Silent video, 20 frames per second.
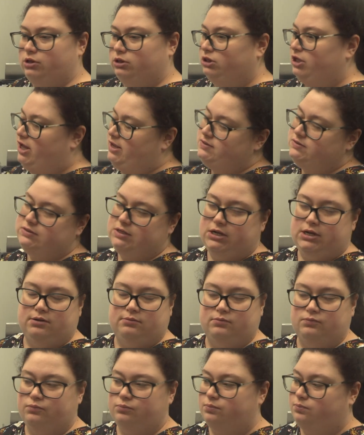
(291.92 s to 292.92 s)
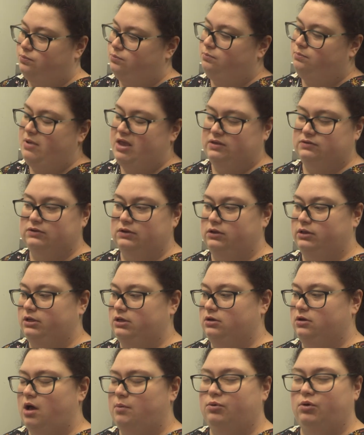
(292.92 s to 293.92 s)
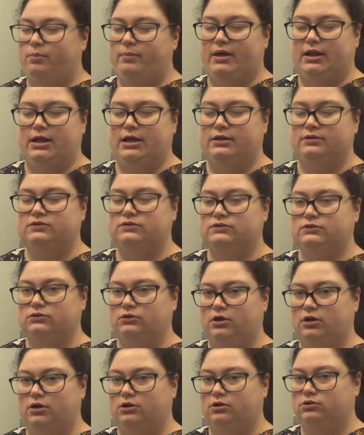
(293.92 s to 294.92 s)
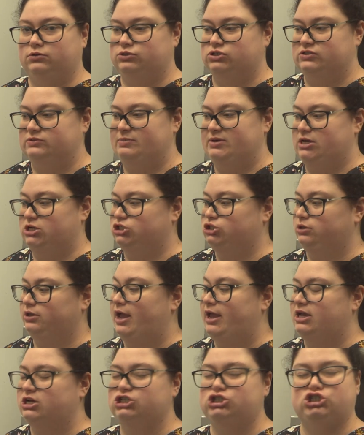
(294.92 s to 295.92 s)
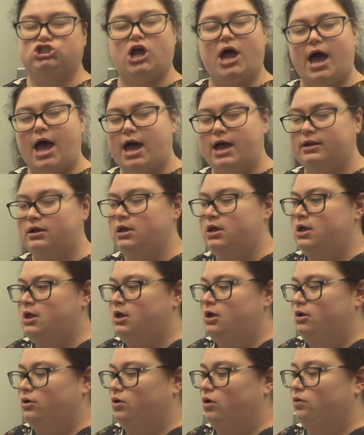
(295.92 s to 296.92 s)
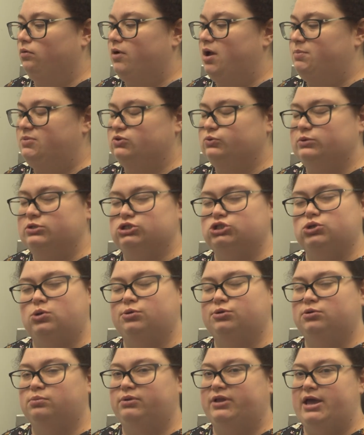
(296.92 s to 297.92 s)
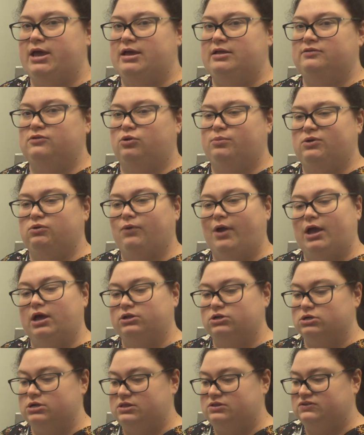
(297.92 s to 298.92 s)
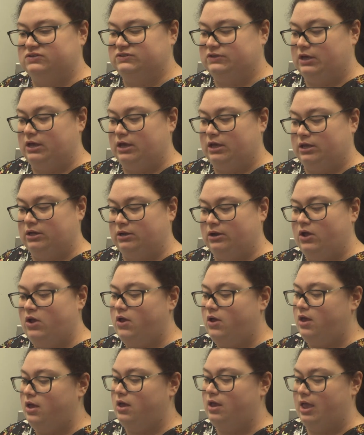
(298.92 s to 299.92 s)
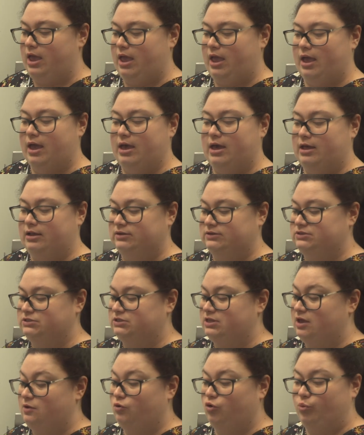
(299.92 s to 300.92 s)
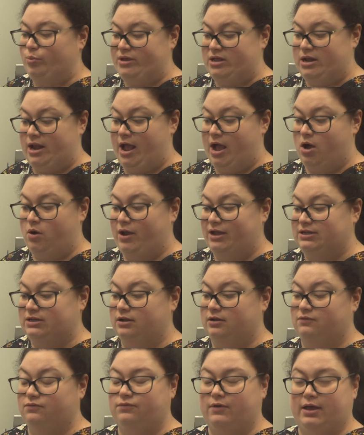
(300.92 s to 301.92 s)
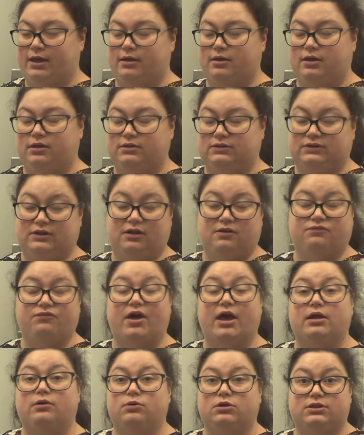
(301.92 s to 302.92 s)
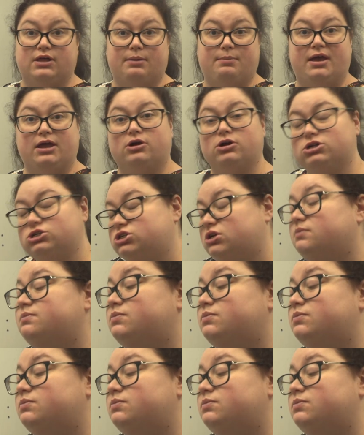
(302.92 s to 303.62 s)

less than basically a couple minutes. It'll just be a, like a shot, go right between the shoulder blades. It'll be right underneath the skin and they will be now identif identified with that microchip.